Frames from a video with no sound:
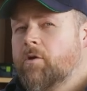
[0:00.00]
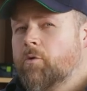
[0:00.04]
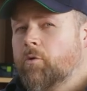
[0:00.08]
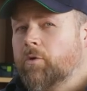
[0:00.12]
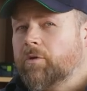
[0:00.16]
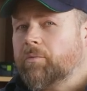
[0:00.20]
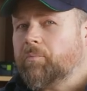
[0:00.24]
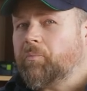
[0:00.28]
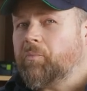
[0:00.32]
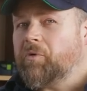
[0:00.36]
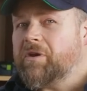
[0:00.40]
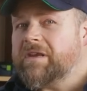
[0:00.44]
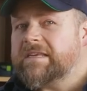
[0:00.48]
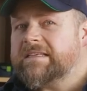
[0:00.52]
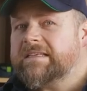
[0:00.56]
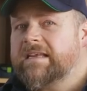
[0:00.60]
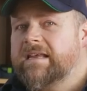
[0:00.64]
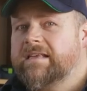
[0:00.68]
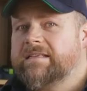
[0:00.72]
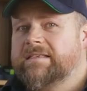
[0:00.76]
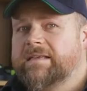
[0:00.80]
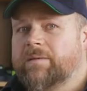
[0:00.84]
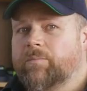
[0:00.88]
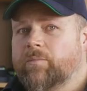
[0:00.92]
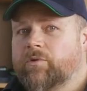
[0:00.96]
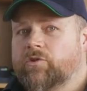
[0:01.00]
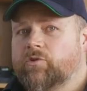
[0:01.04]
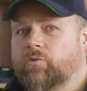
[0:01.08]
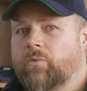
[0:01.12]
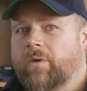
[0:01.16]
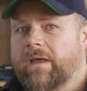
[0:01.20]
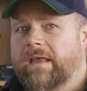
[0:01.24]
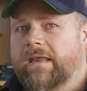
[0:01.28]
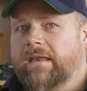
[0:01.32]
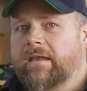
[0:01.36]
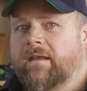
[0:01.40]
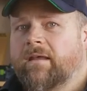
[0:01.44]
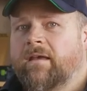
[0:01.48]
with presets in
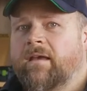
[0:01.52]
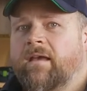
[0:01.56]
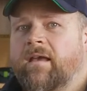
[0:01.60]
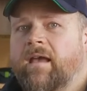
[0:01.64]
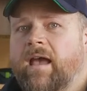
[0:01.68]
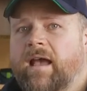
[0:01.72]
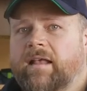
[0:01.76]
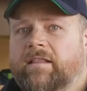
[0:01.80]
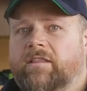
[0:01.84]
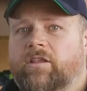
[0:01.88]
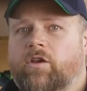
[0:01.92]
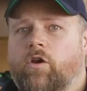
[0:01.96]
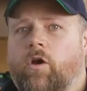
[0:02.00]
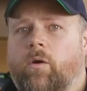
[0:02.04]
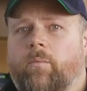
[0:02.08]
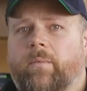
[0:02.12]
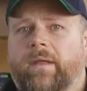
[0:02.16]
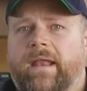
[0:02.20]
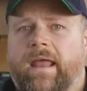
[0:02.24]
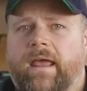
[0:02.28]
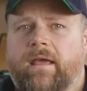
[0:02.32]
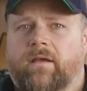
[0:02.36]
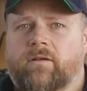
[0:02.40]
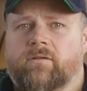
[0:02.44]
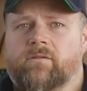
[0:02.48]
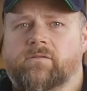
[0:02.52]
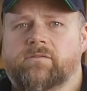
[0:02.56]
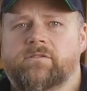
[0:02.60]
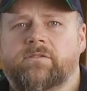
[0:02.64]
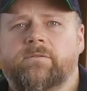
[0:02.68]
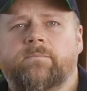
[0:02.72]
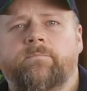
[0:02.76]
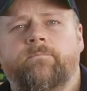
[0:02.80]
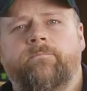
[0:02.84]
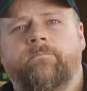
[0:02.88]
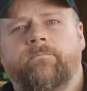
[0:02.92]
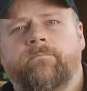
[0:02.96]
between at the common angles.